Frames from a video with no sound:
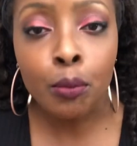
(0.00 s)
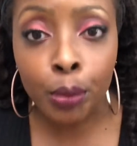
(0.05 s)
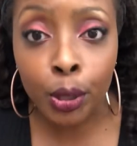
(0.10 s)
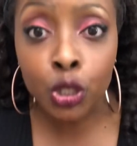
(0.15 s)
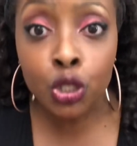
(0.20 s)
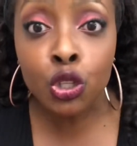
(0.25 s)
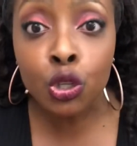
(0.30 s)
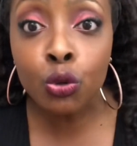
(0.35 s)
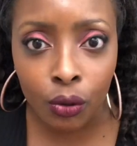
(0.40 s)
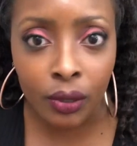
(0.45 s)

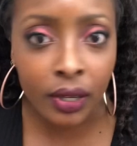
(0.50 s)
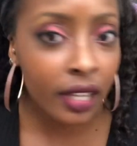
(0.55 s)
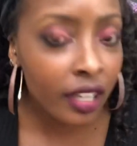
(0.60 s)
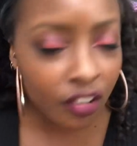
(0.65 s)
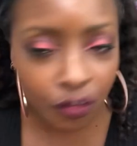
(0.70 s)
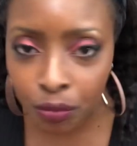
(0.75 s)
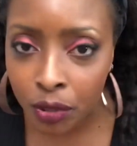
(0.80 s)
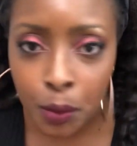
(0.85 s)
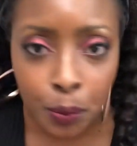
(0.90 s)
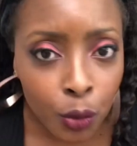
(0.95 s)
but you
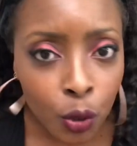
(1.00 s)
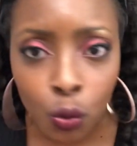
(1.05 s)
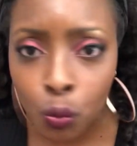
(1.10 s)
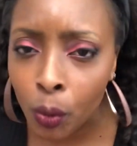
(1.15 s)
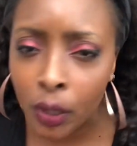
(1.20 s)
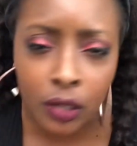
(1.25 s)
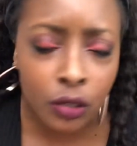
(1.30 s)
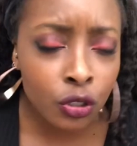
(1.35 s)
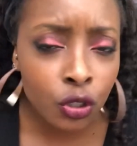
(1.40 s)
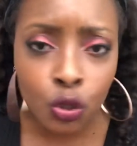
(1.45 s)
give people
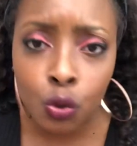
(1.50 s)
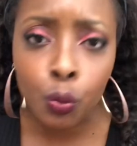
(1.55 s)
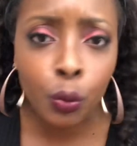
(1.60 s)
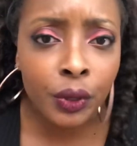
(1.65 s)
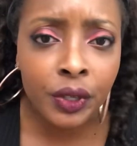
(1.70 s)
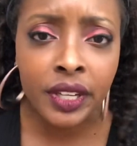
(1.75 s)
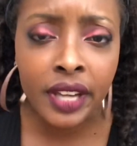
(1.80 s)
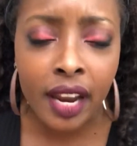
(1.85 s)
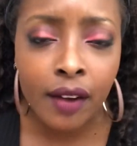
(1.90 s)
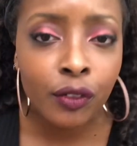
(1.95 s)
what you
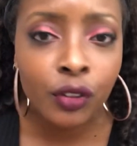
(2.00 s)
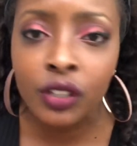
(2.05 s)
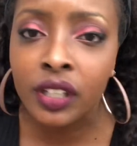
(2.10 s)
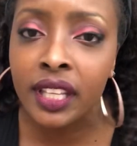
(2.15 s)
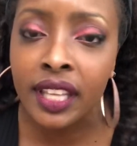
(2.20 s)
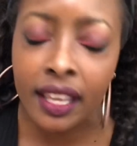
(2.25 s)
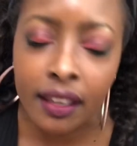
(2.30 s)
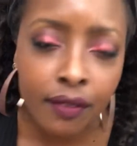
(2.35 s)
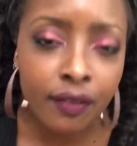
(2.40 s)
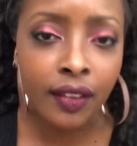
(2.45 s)
were never
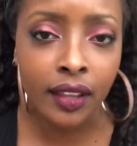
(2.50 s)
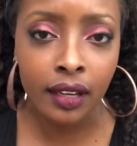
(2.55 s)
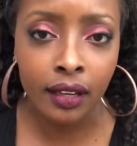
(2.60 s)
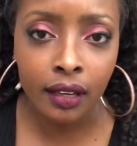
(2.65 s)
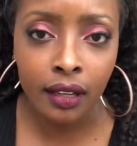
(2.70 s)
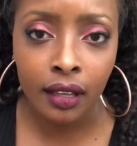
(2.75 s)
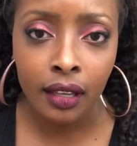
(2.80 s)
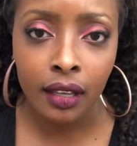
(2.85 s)
given.